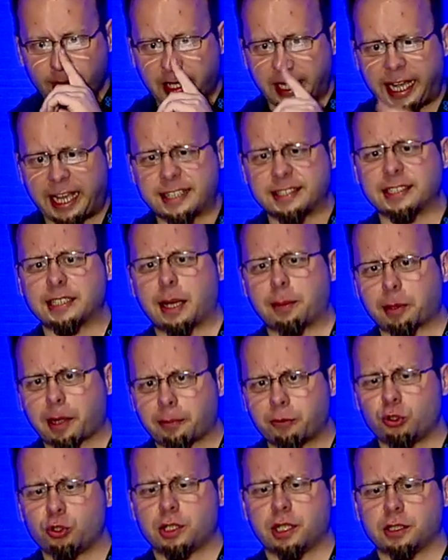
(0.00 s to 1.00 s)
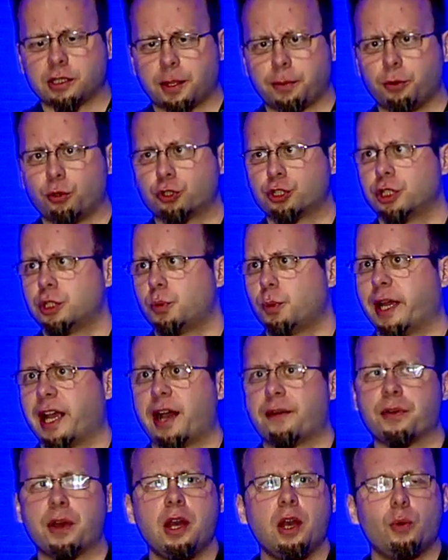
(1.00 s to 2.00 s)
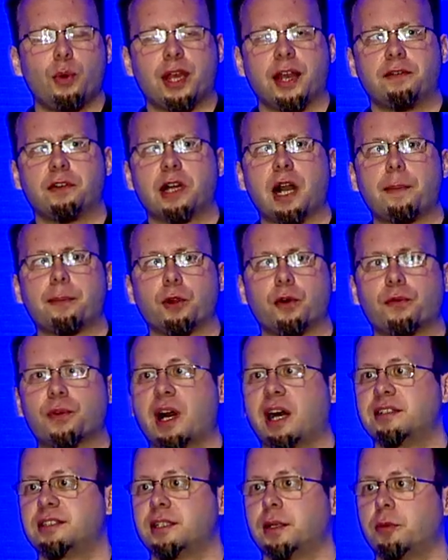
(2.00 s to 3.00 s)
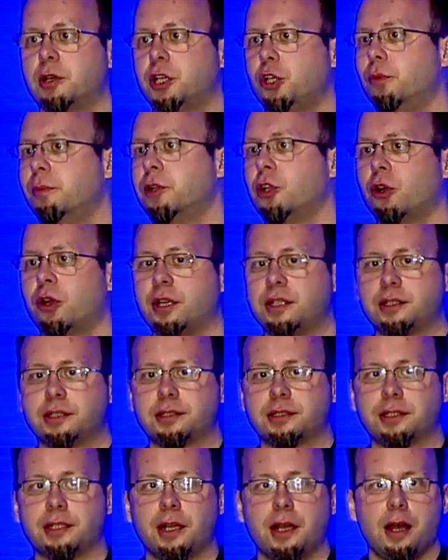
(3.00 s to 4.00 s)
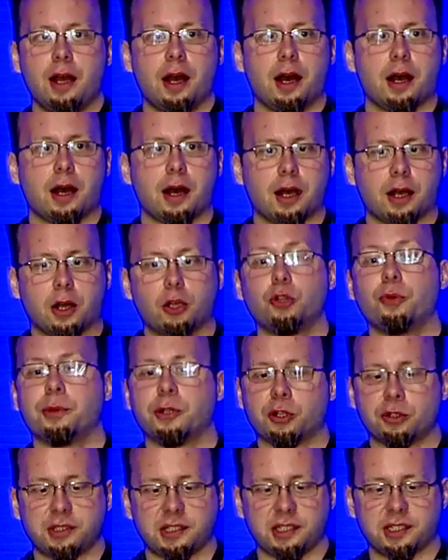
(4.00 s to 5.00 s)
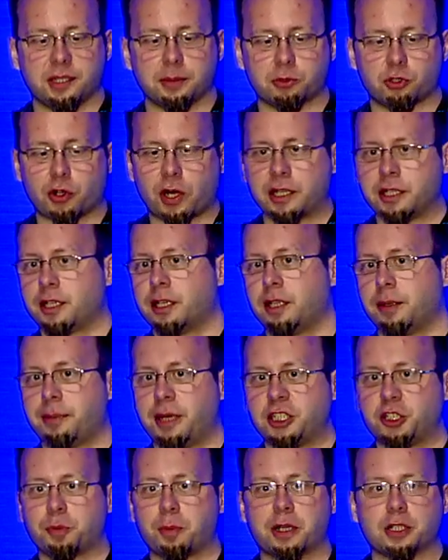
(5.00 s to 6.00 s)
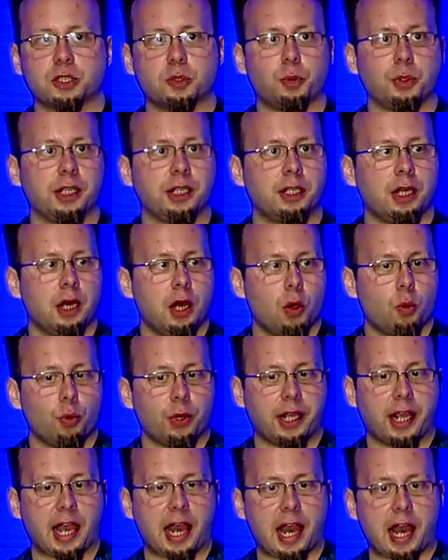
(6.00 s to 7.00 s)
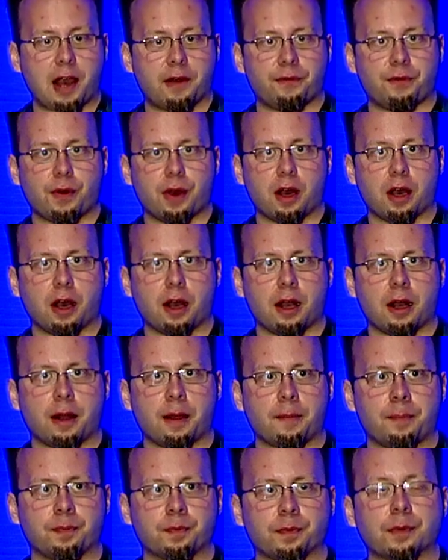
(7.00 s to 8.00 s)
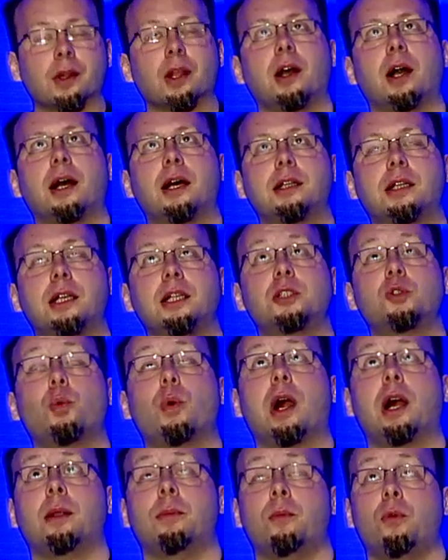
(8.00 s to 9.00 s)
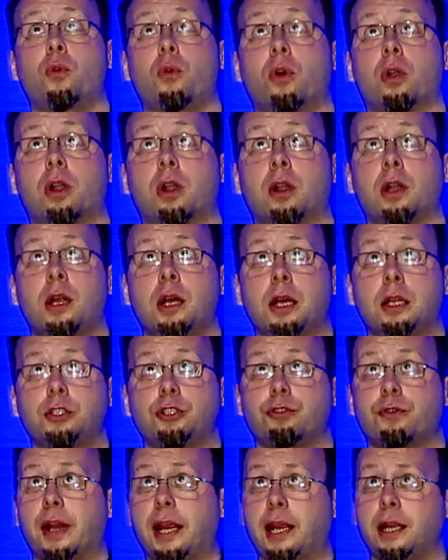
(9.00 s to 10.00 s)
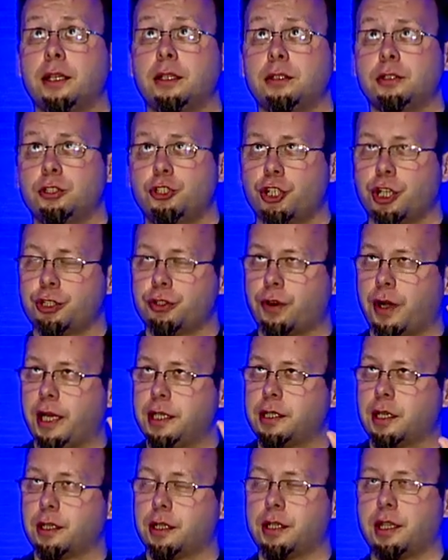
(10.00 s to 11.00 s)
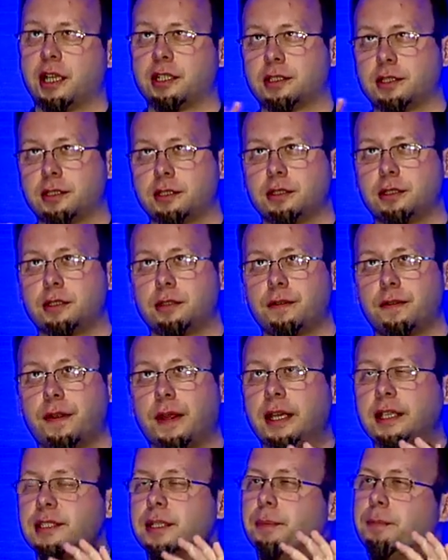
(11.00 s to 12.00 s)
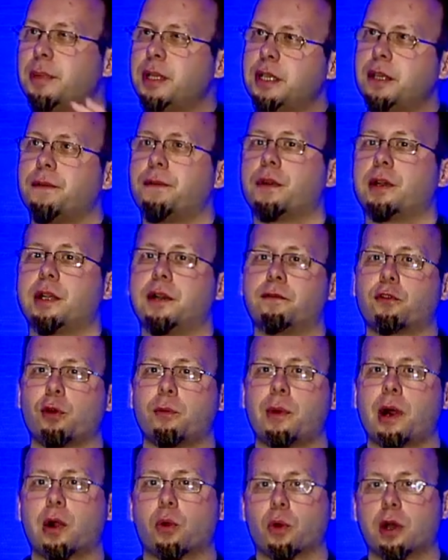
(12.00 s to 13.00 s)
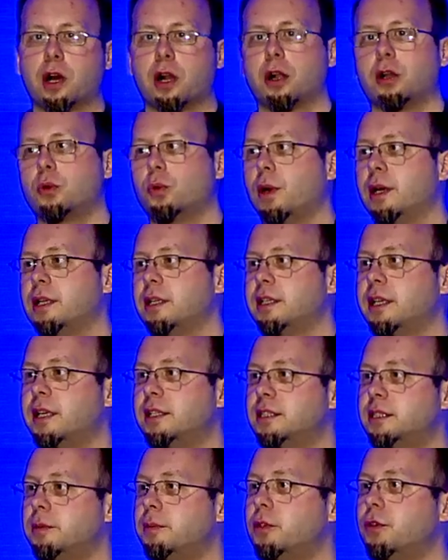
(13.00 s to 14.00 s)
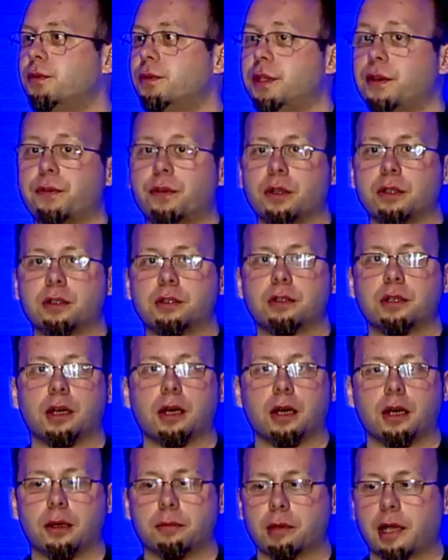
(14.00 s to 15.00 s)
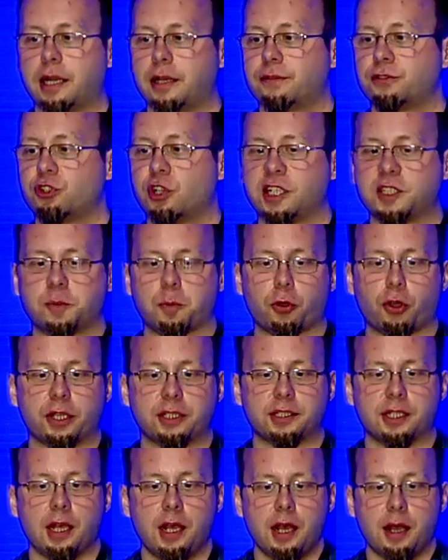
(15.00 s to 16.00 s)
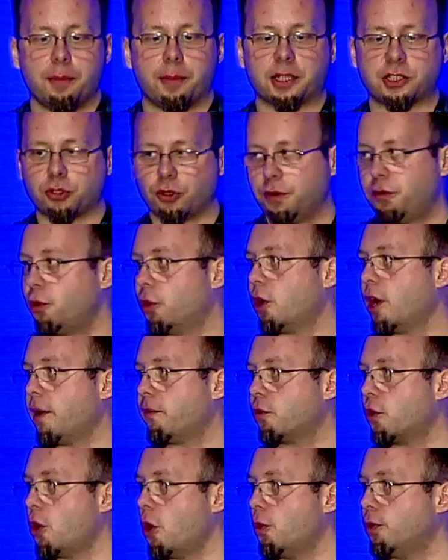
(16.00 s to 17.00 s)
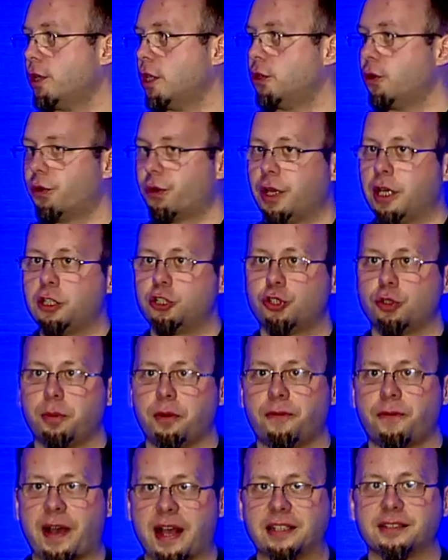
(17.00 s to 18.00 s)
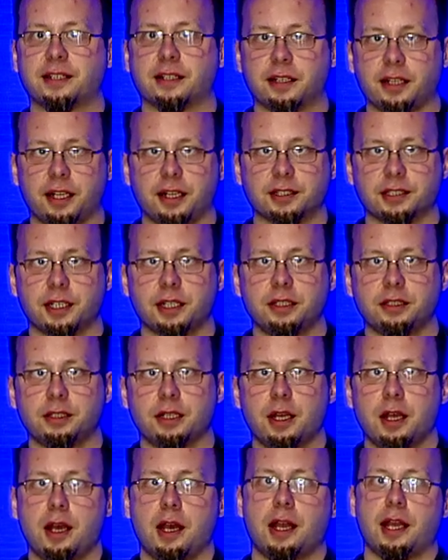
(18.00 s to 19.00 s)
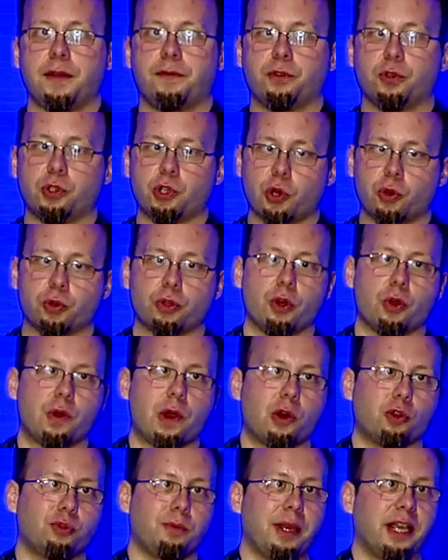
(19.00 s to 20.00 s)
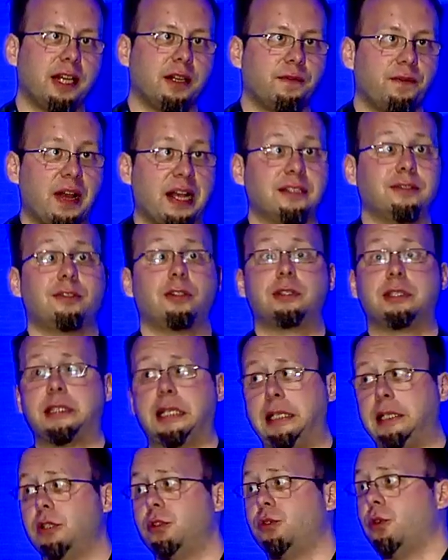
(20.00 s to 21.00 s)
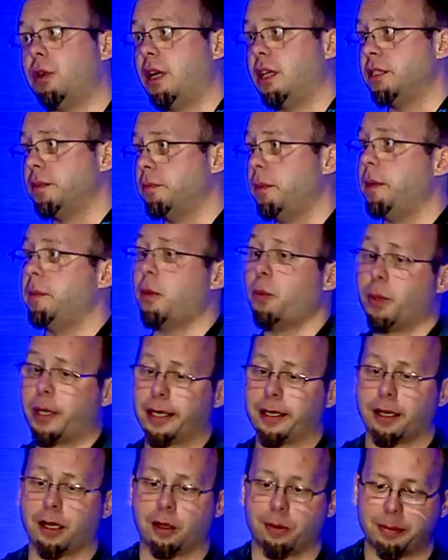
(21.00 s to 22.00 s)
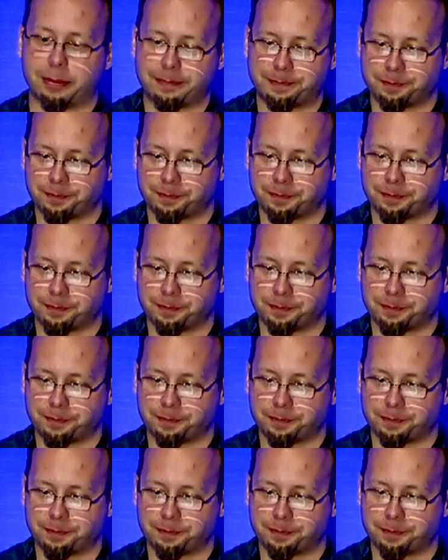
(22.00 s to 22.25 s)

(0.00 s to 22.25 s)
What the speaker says: had some community contributions. We have a couple of custom humanoids, humanoid systems running in the benchmark suite. We have at least one more terrain generator that does things a bit differently from our current one and hits a bit of a different kind of stress points. But so if you have code that you think should be fast and isn't, if you don't know how to make it faster, send it to us. Maybe we can help.